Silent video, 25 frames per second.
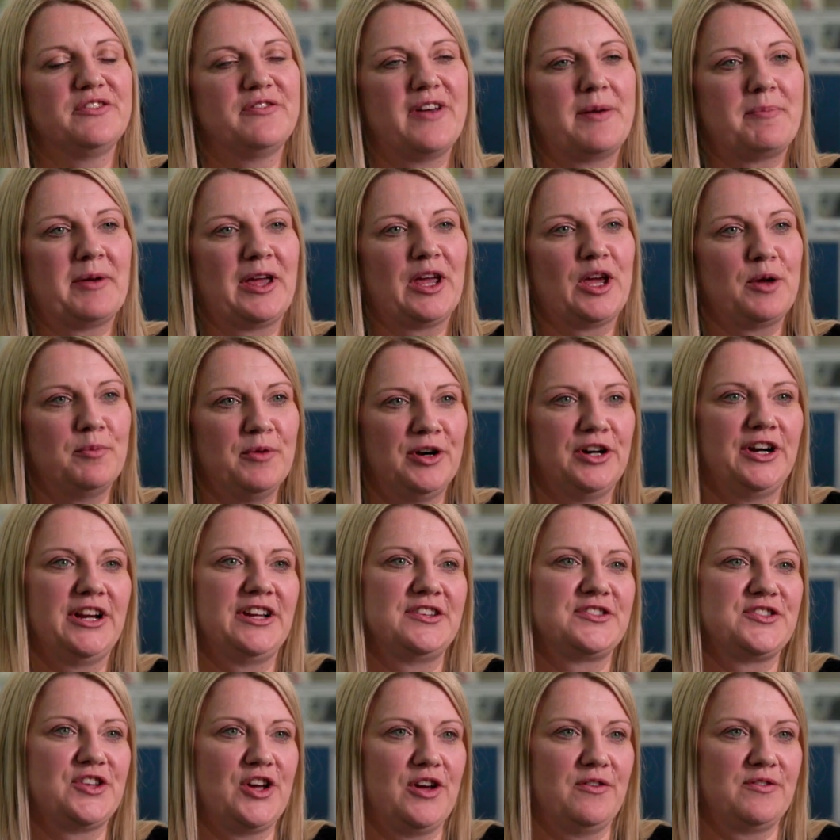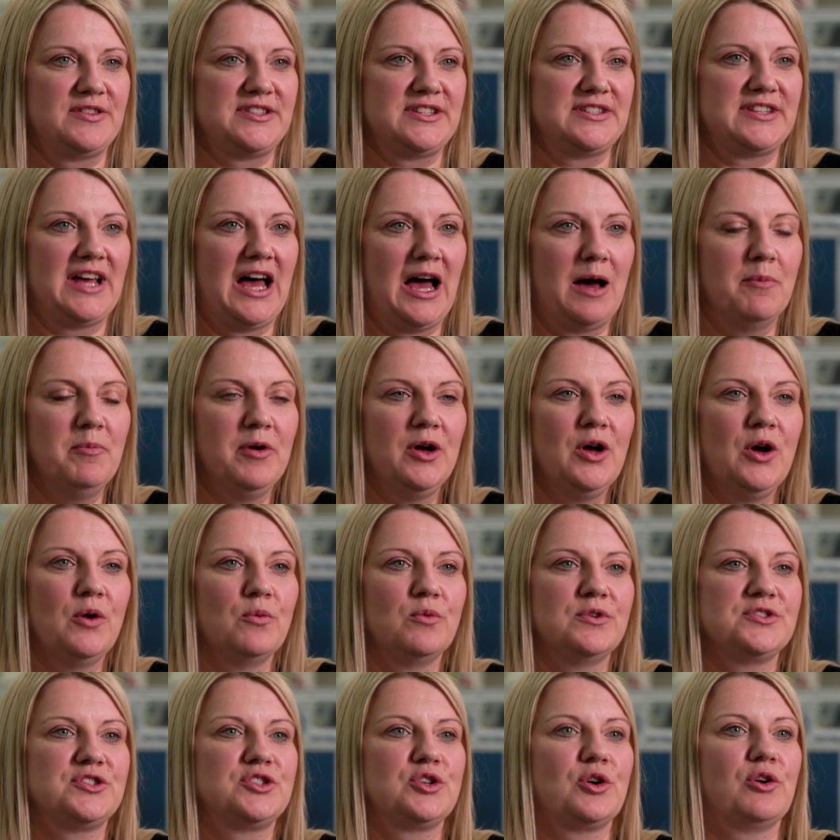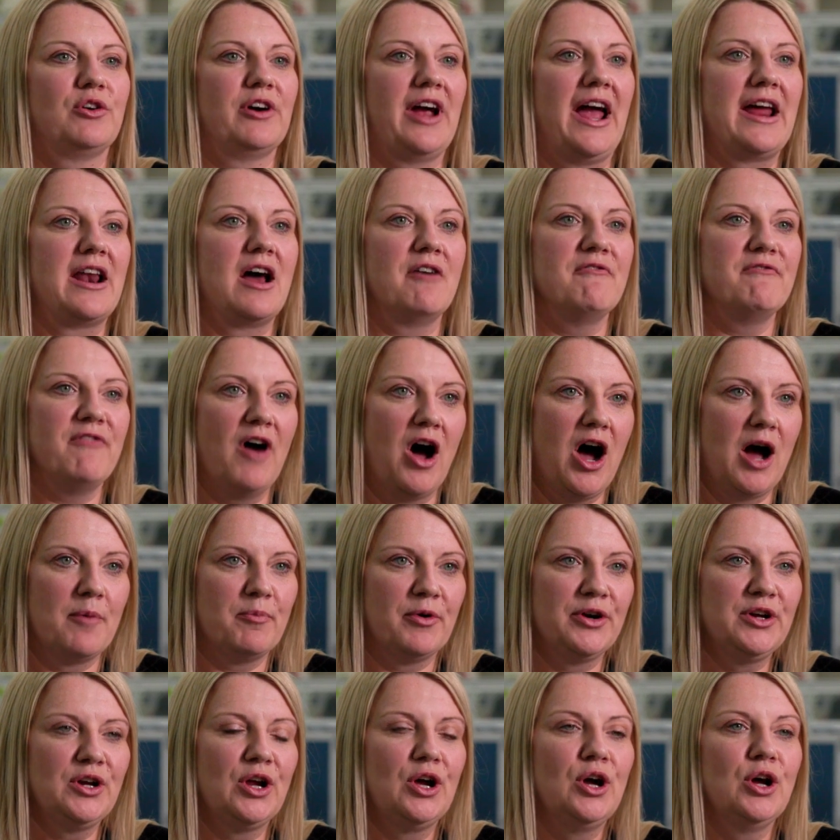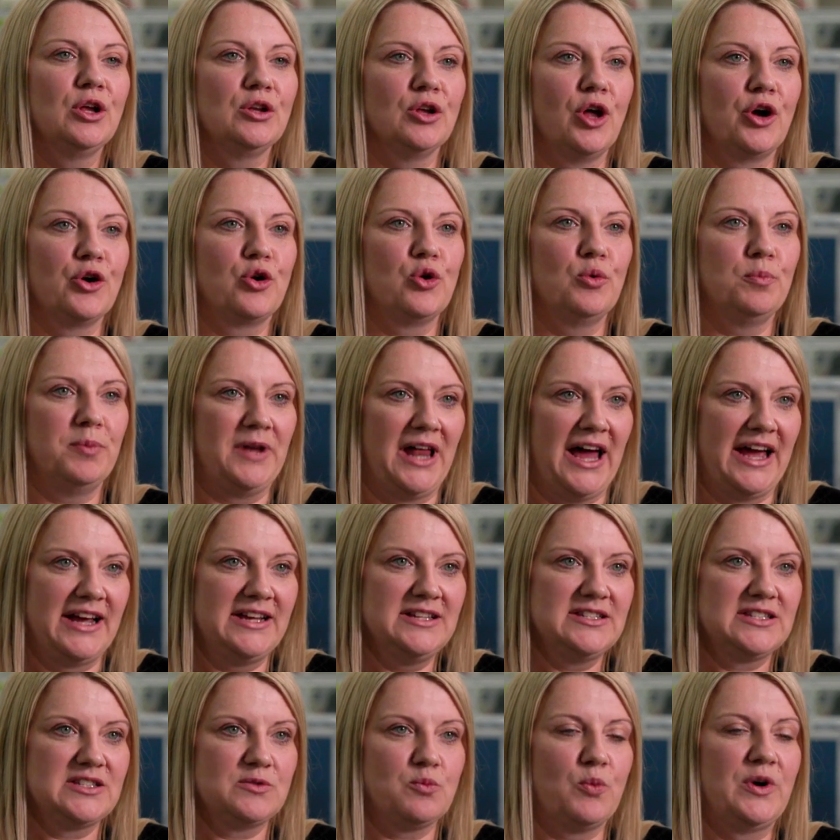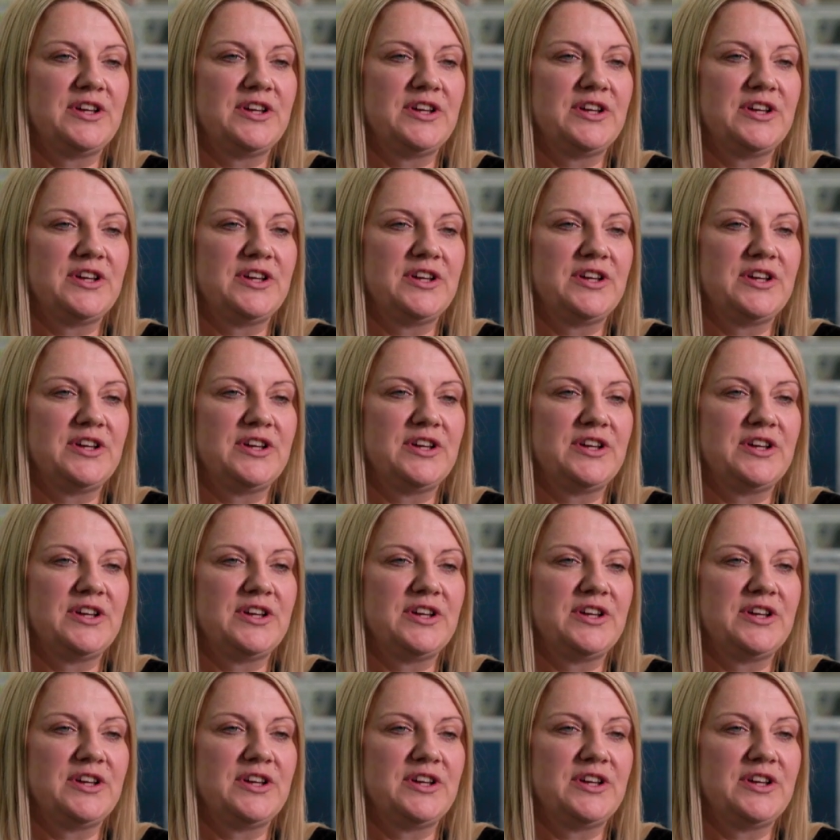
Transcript: of Epping Community Services Hub was to create a vibrant, local place